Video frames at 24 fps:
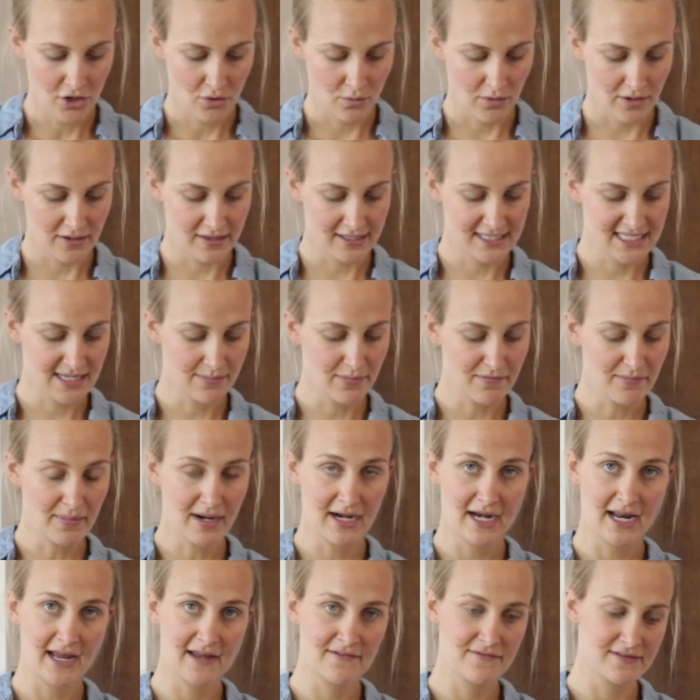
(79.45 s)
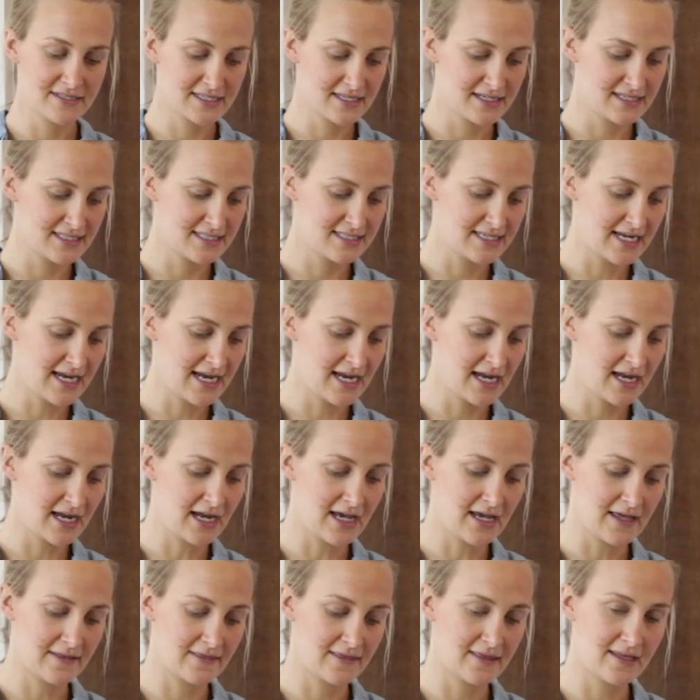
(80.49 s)
where the tip of my knife is going to stay
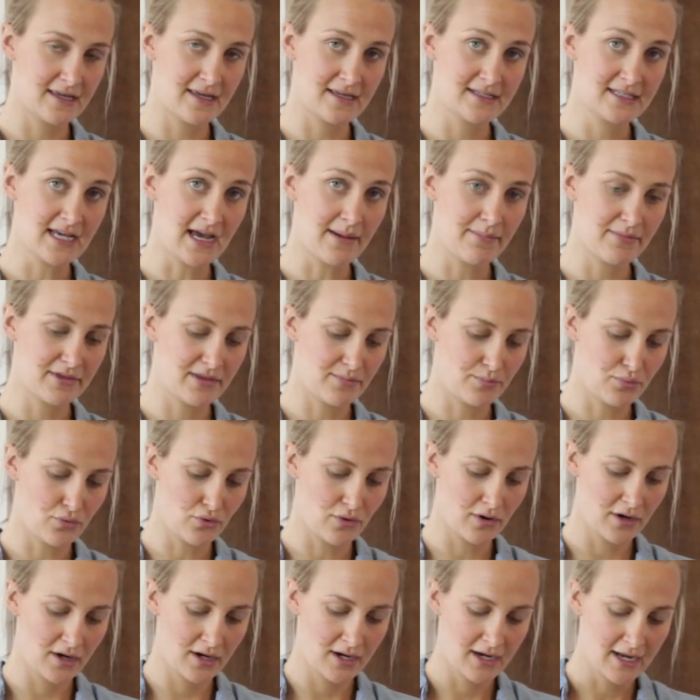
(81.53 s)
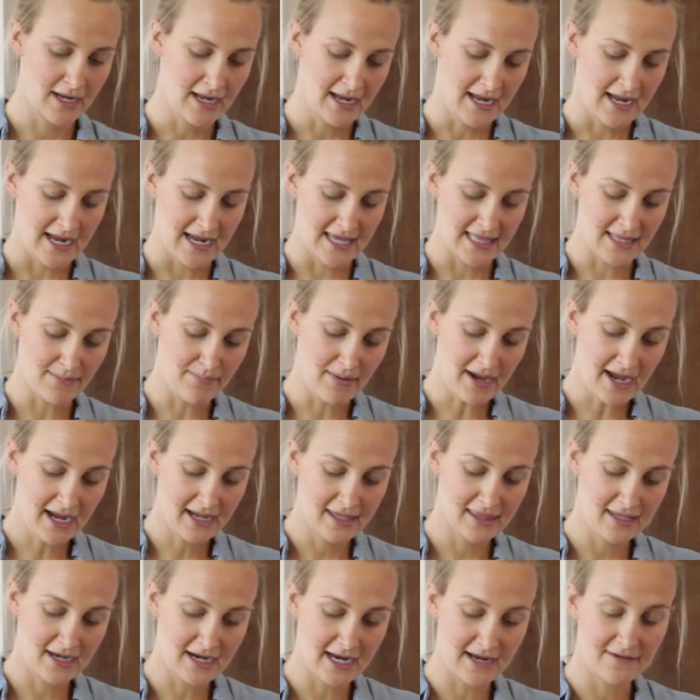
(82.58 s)
at the top of the board and the back
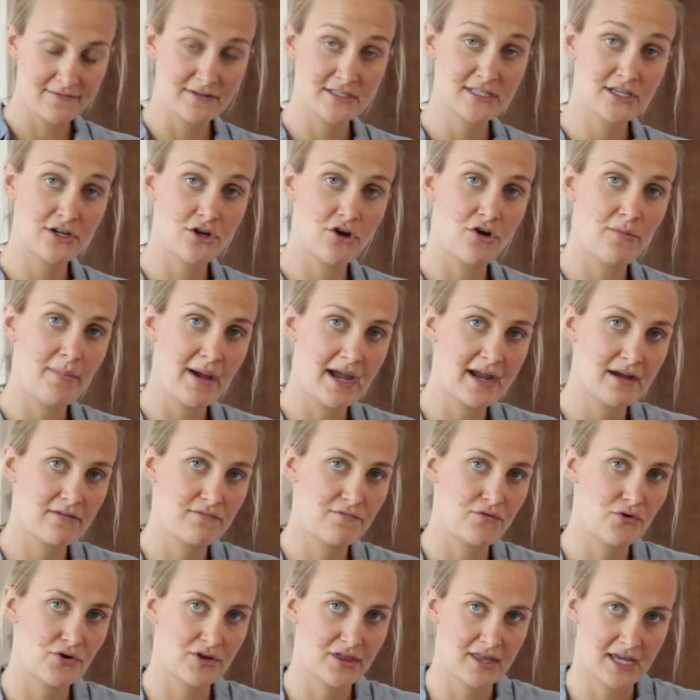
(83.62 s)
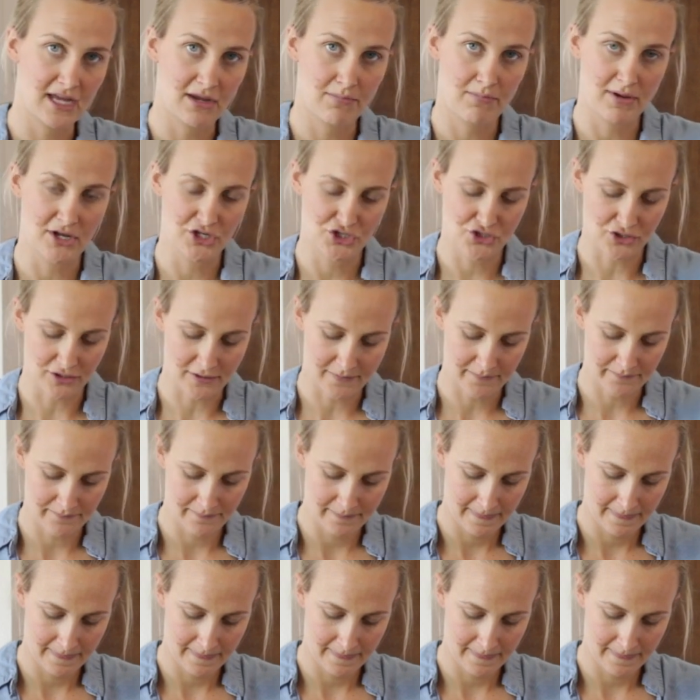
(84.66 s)
of the knife is going to go back and forth like a pendulum.